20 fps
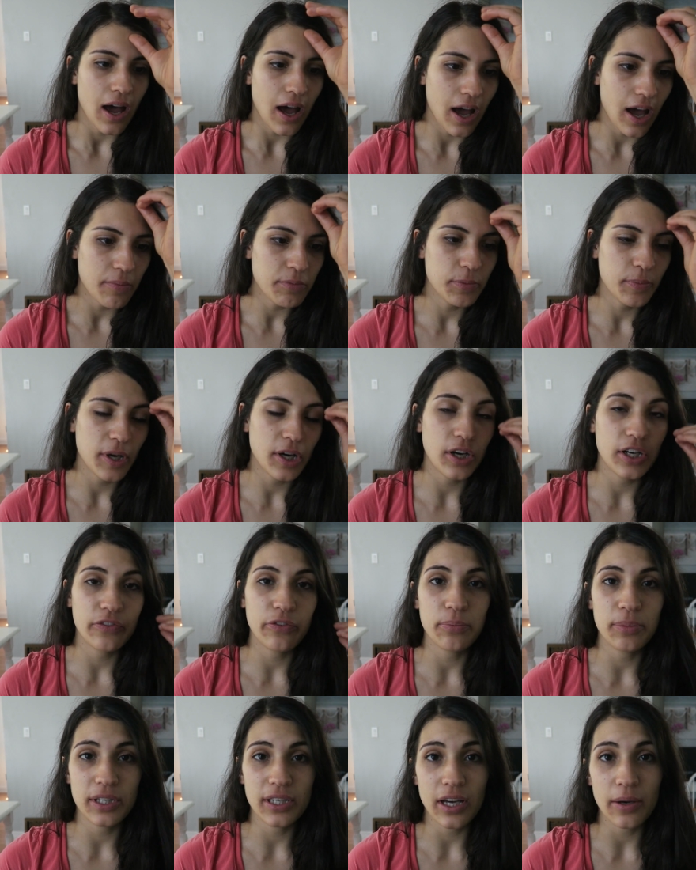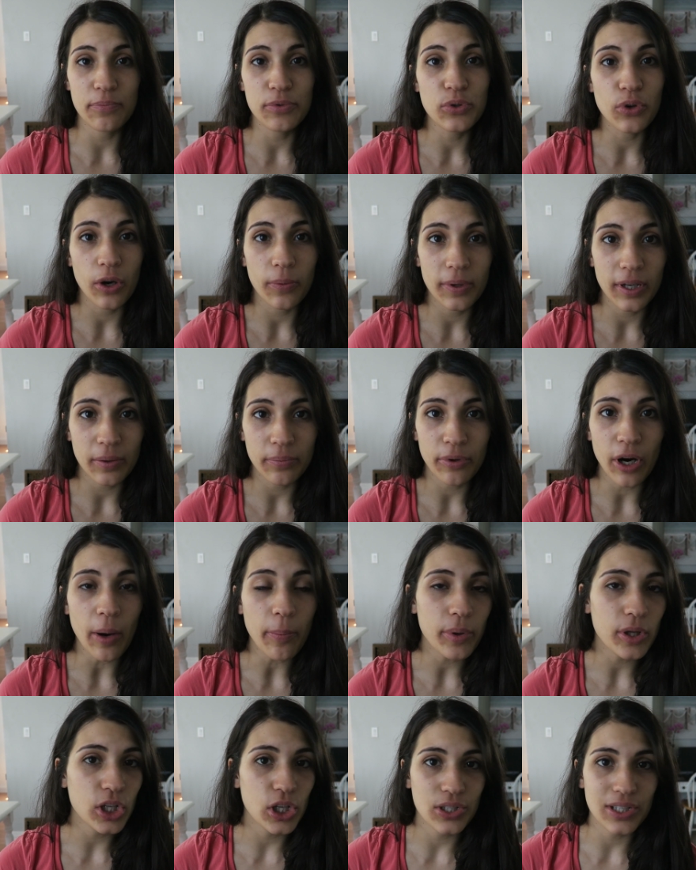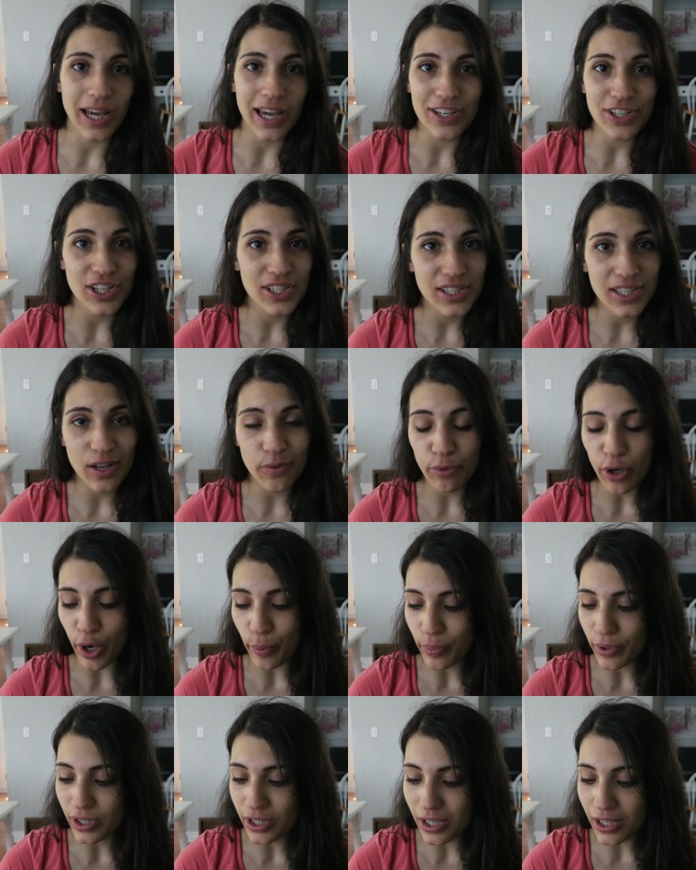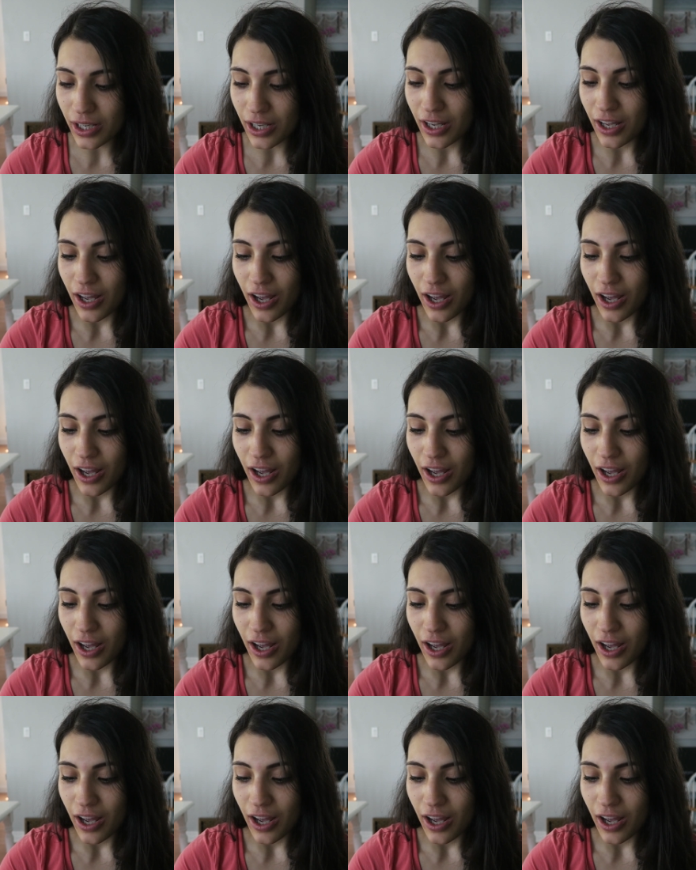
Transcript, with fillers: um, you might not even be absorbing it properly or digesting it properly.